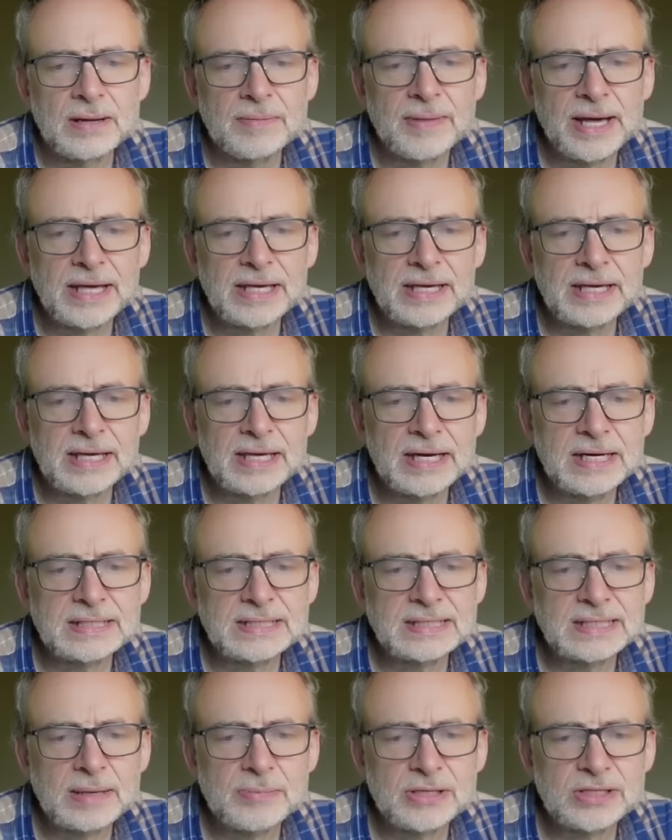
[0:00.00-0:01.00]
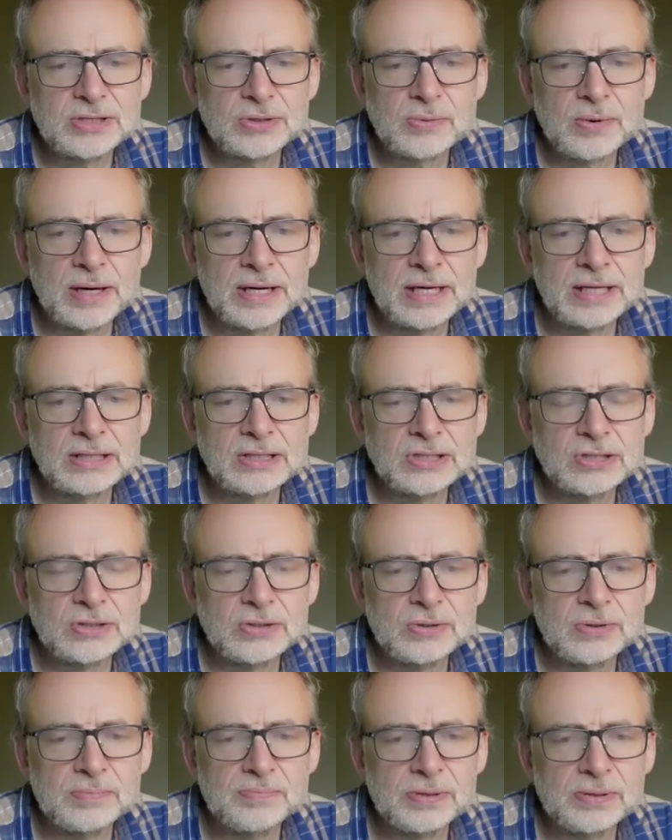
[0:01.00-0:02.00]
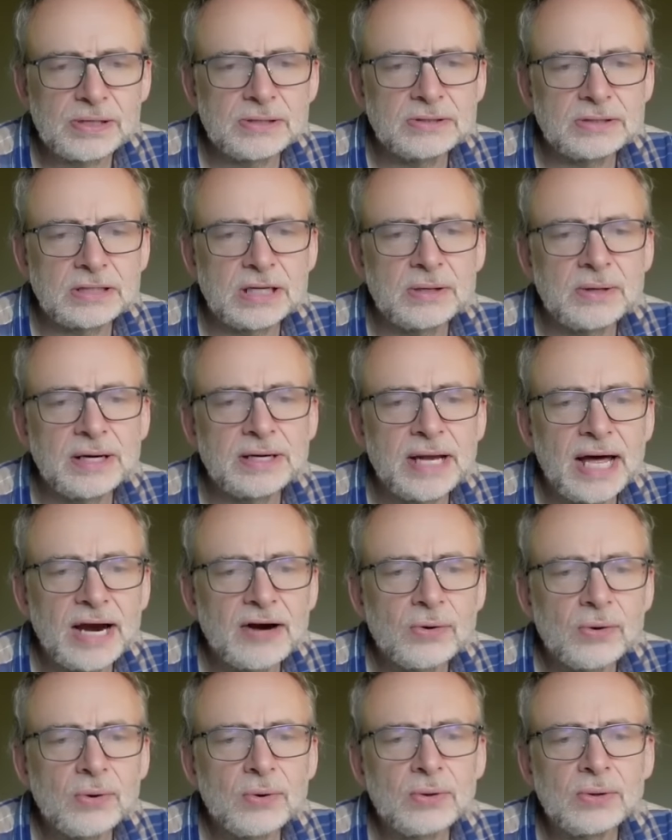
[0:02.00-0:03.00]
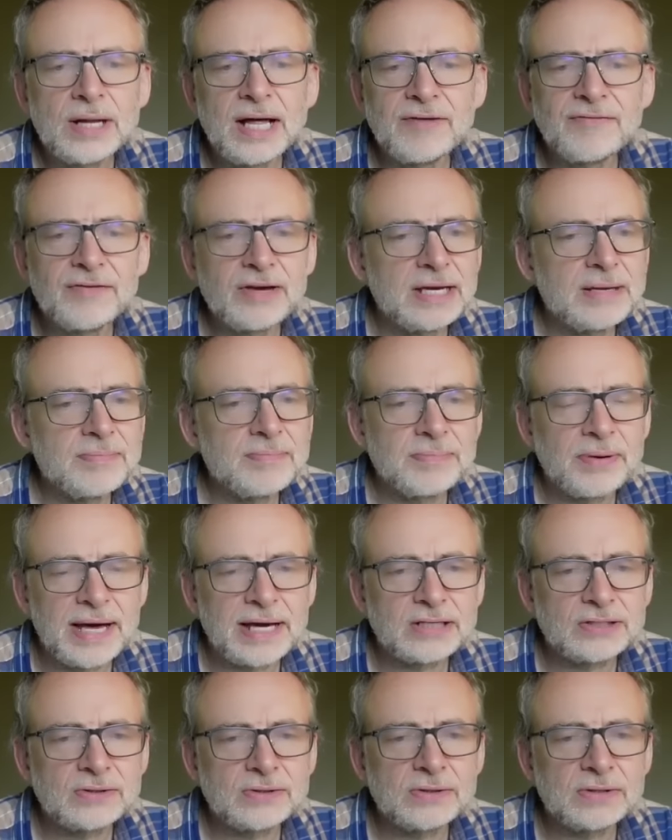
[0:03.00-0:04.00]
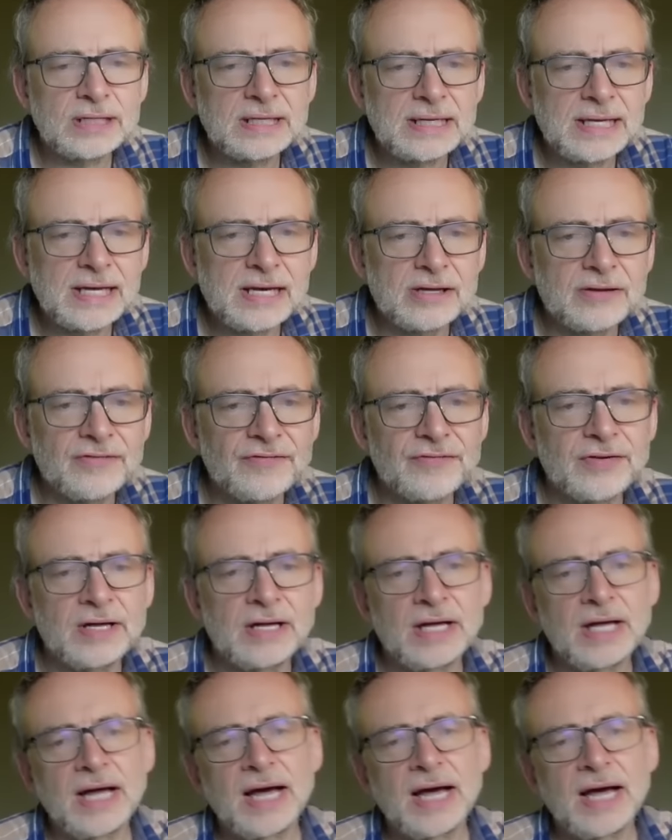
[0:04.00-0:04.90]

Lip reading: making a semi-square to Pluto, and they're all having an impact on Lilith.